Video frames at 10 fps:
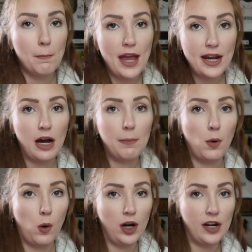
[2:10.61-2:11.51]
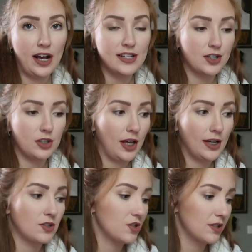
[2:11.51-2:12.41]
makeup organizer,
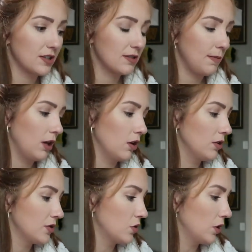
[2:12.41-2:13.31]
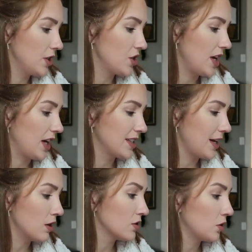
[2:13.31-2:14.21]
like just a small little storage thing, because
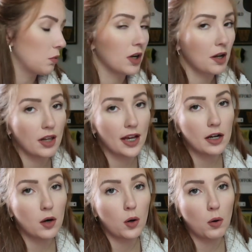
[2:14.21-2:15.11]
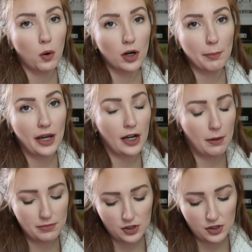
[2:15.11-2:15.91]
I also don't want to like hoard makeup.